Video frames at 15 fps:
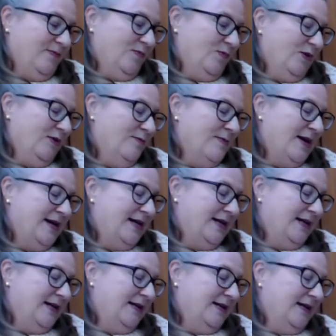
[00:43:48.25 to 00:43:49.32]
with
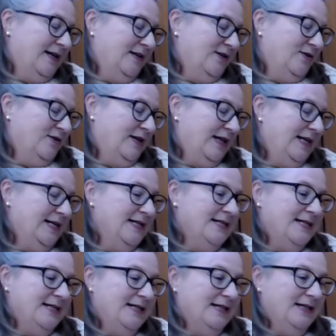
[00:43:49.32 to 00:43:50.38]
making and
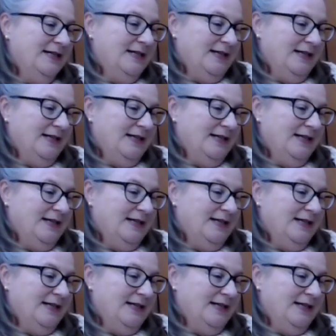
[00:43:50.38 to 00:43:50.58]
creating,